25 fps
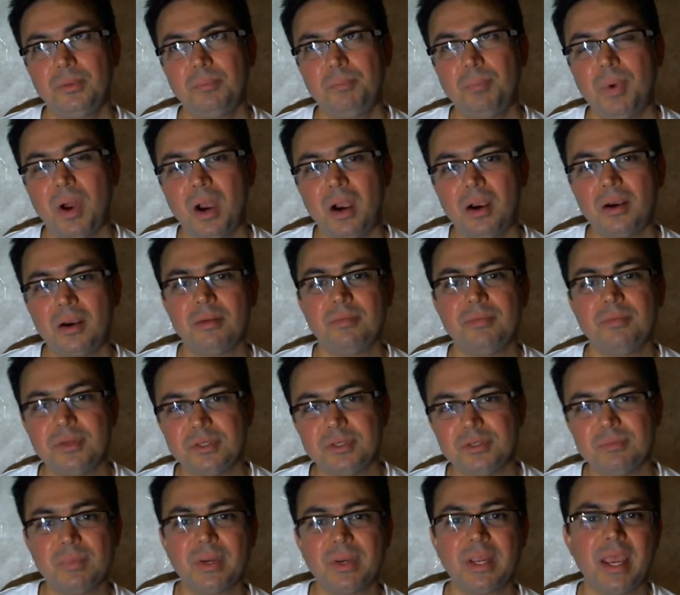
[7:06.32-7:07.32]
part of
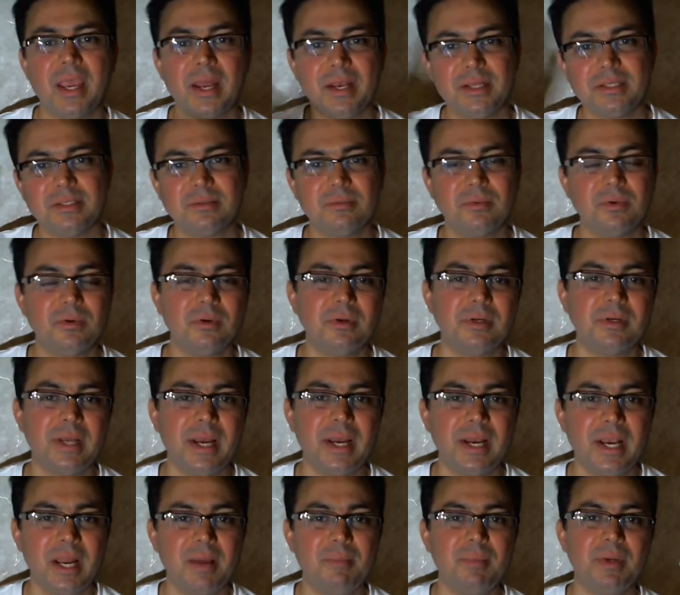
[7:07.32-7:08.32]
this mechanism, whole
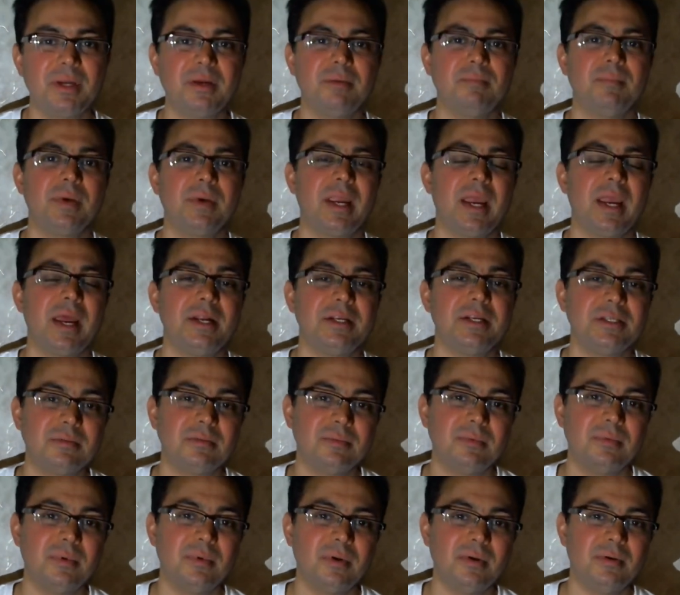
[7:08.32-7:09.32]
dynamic
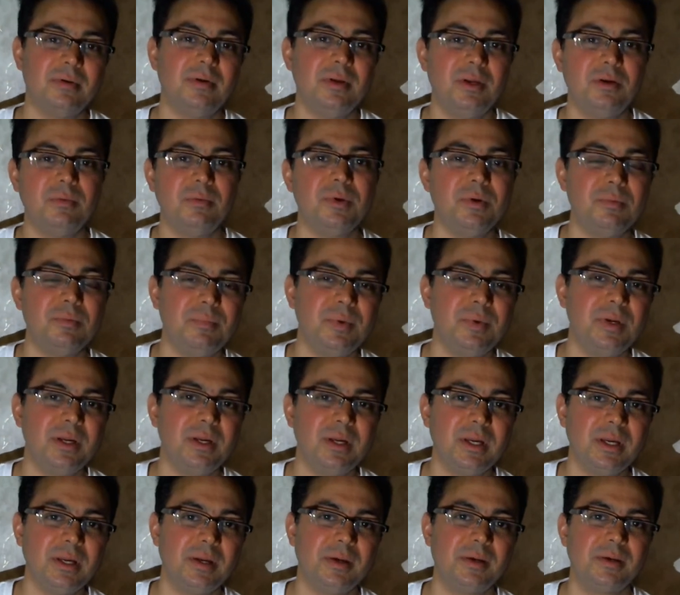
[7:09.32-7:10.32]
mechanism human
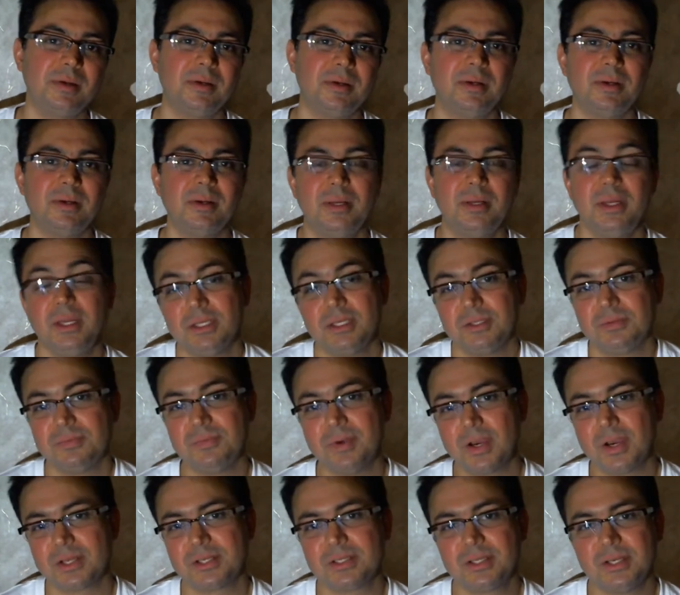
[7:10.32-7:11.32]
being is
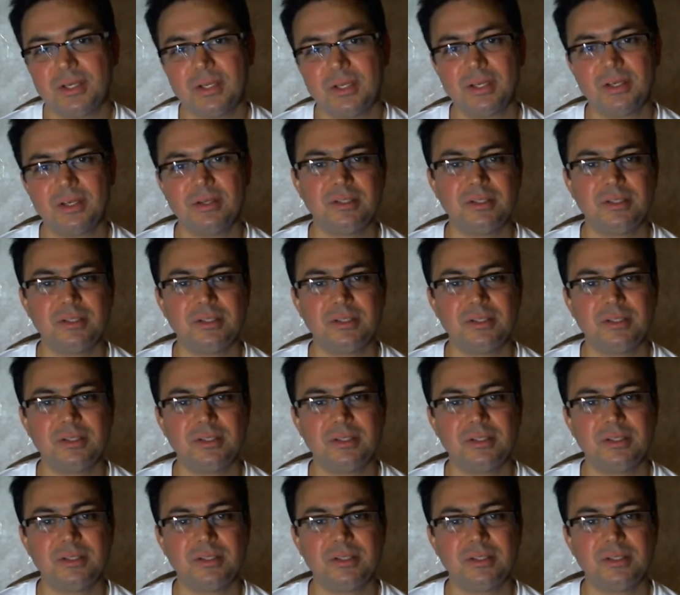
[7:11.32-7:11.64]
functioning.